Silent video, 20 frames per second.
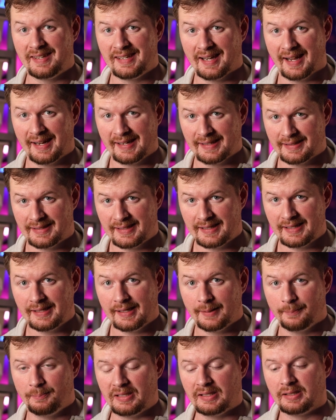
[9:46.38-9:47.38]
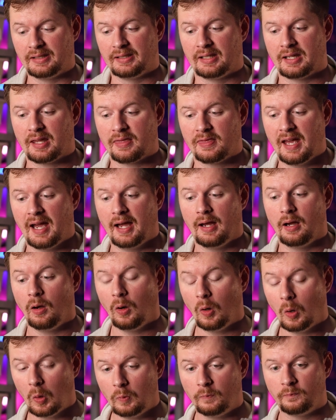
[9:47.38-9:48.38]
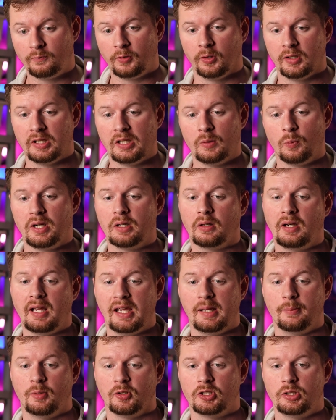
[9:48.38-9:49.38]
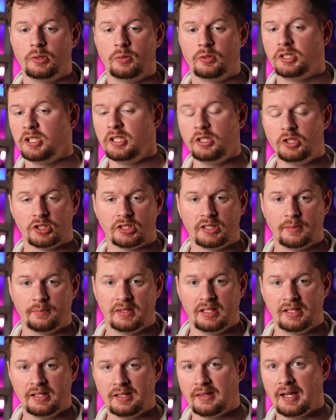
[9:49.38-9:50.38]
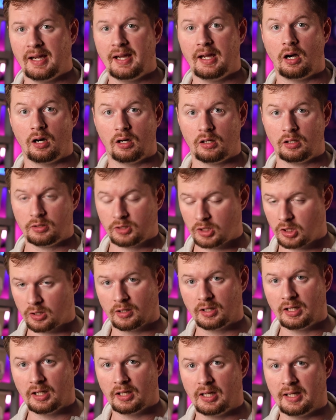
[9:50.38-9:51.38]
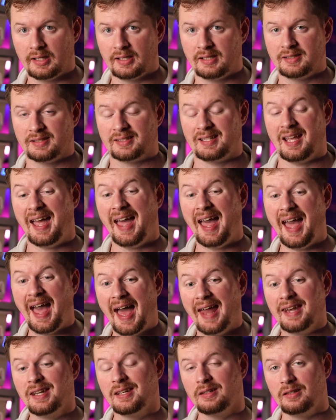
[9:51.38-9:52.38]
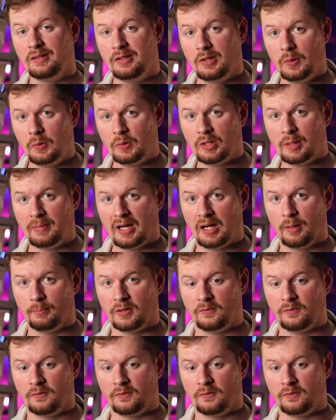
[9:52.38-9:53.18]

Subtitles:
the idea being that hopefully we are able to teach something that our target audience hadn't known about